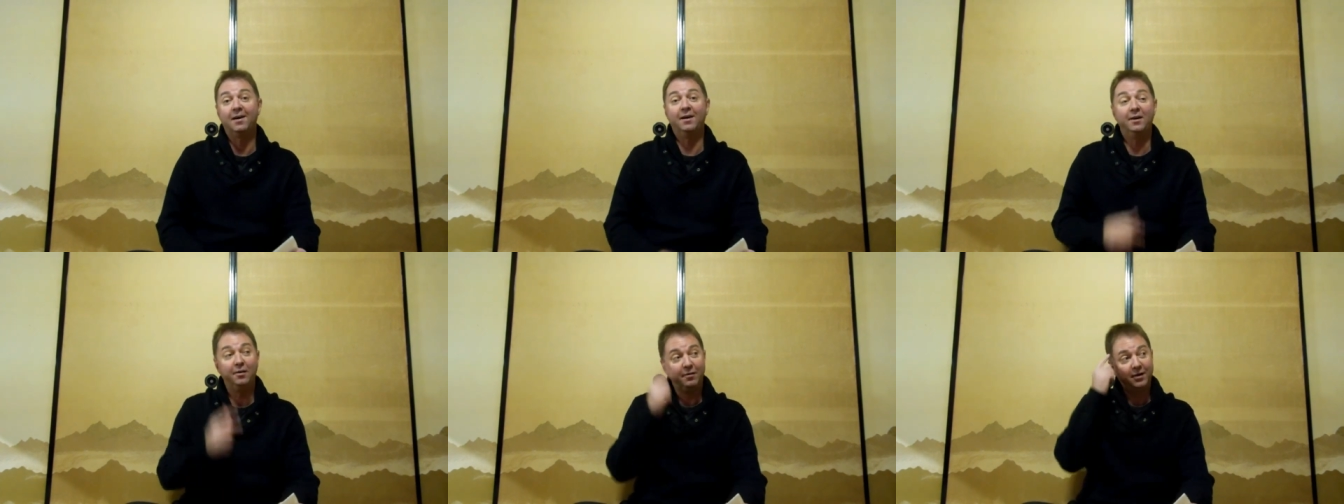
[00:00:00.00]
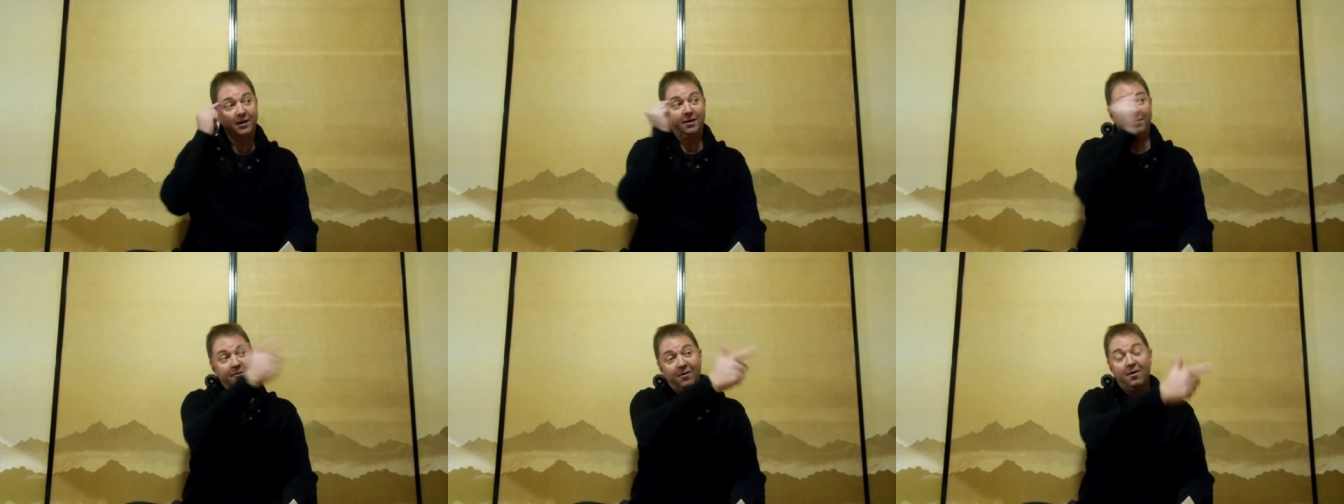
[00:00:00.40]
And you're
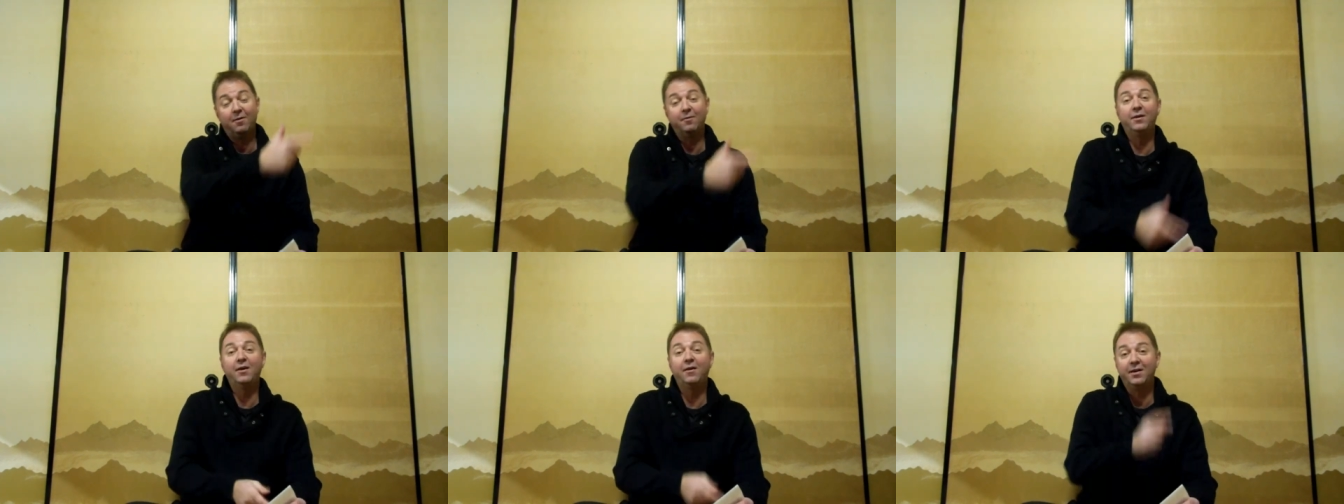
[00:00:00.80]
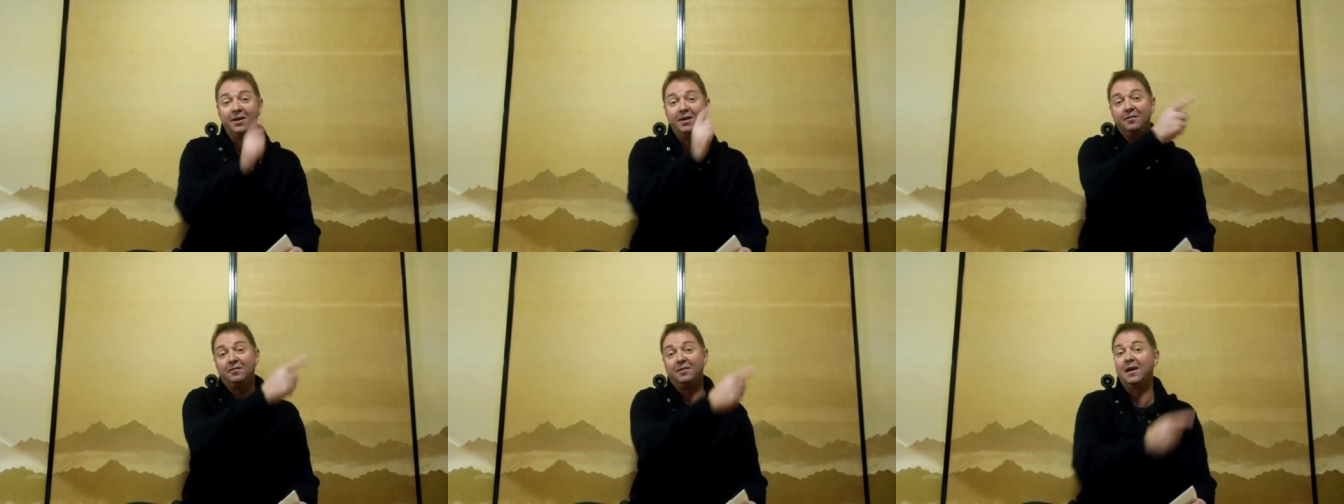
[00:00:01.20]
thinking, right, we're going in
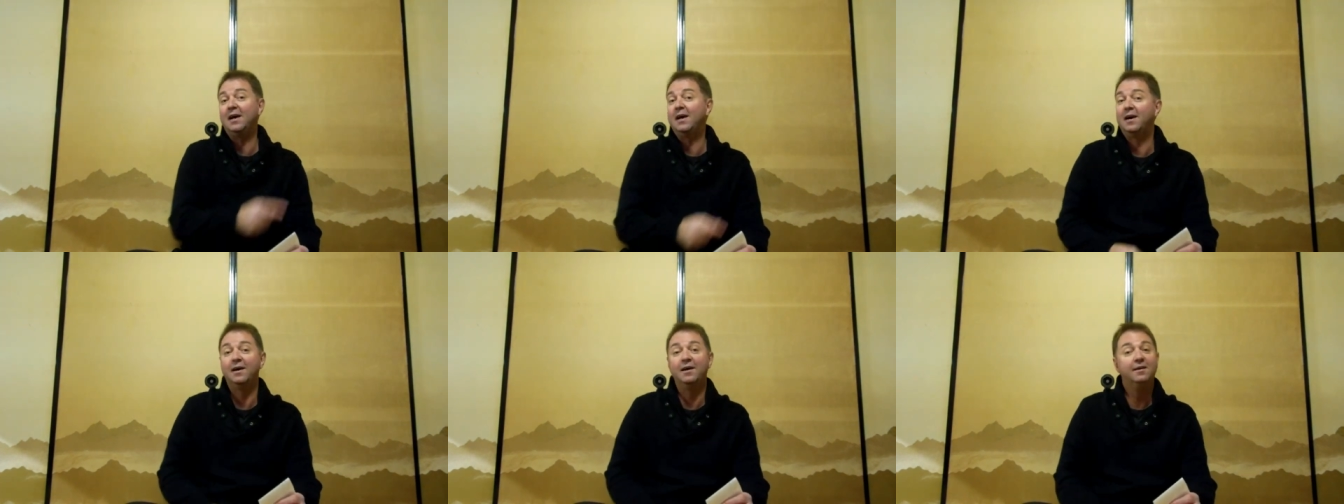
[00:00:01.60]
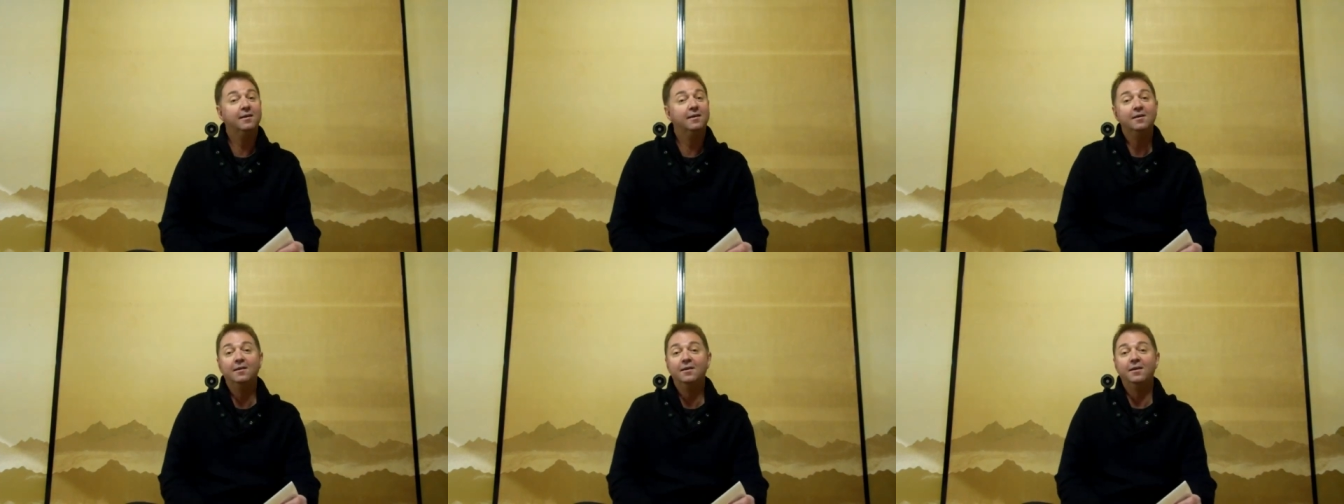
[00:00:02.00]
his car.
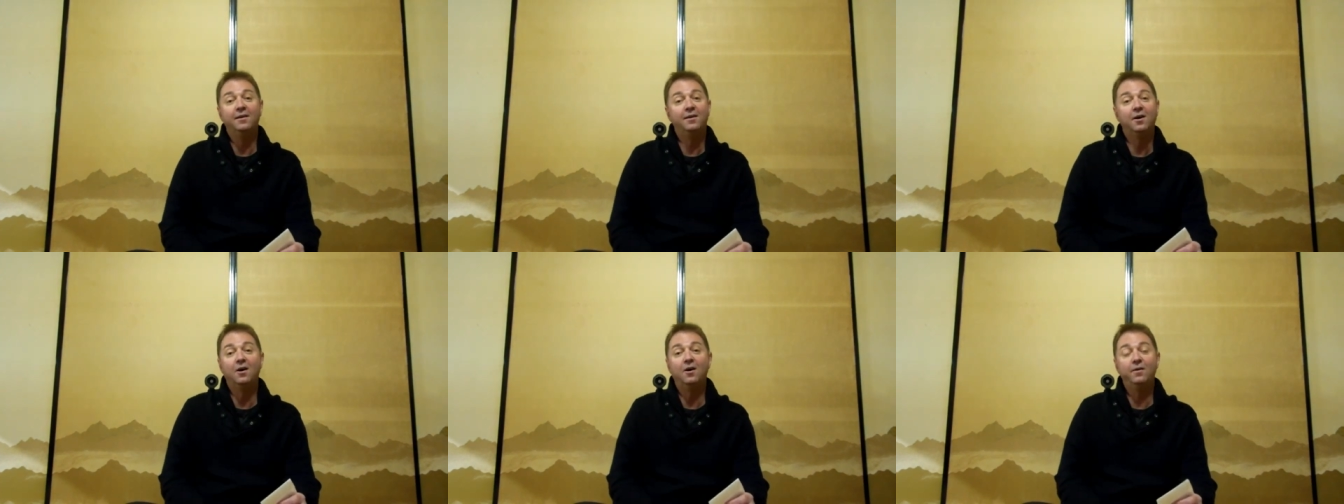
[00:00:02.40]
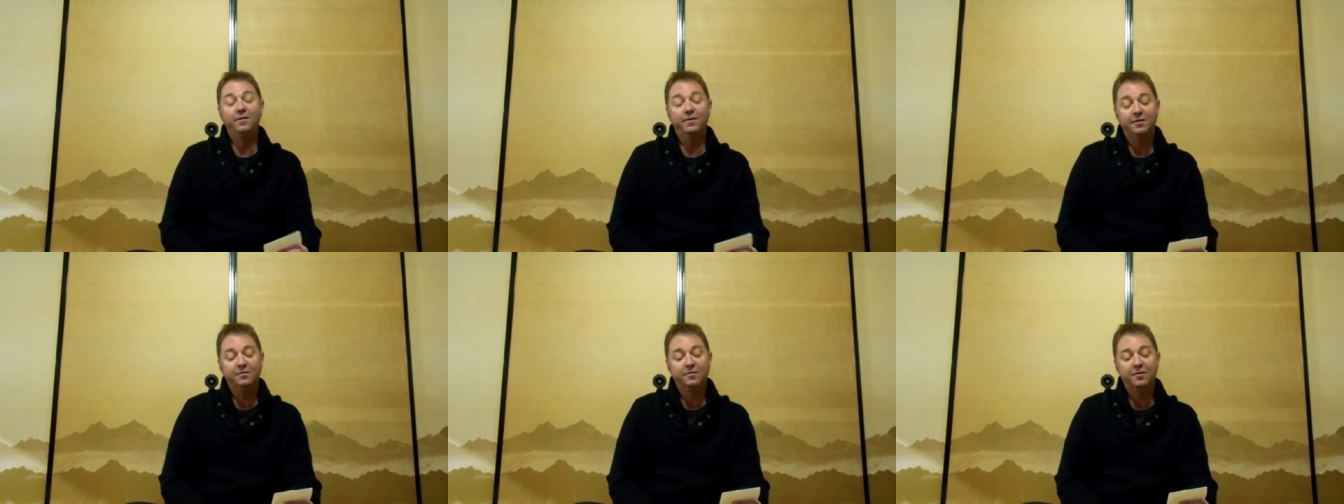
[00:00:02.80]
No,
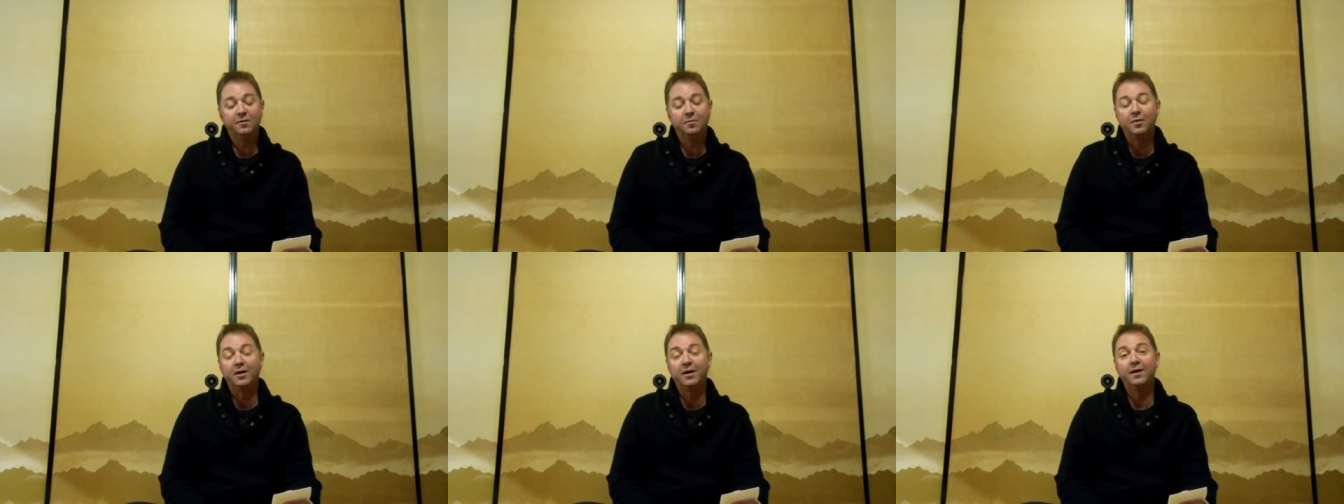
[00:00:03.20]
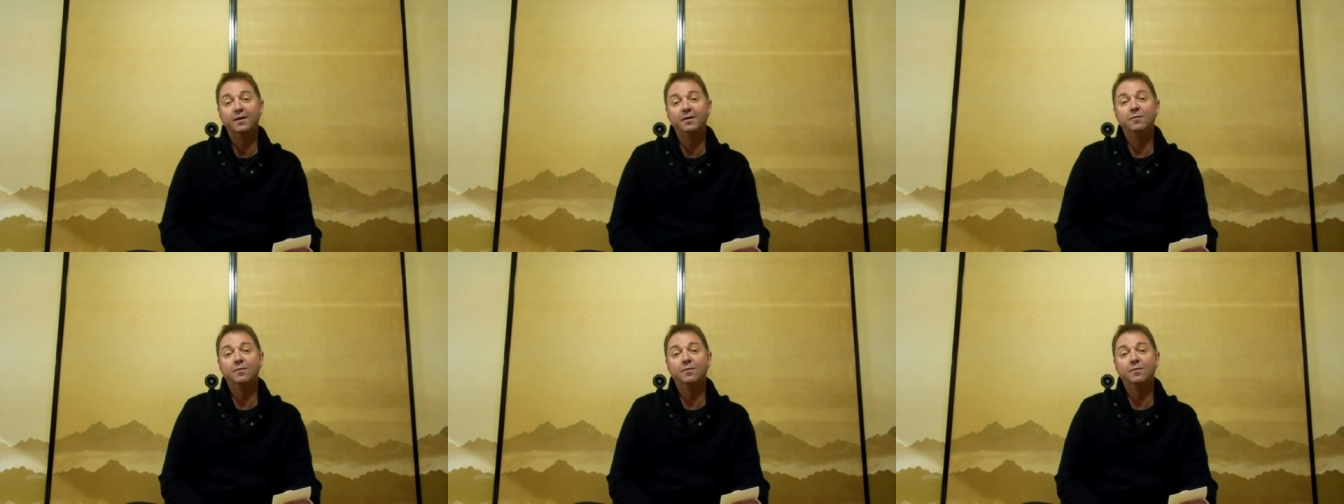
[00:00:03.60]
that's not the plan.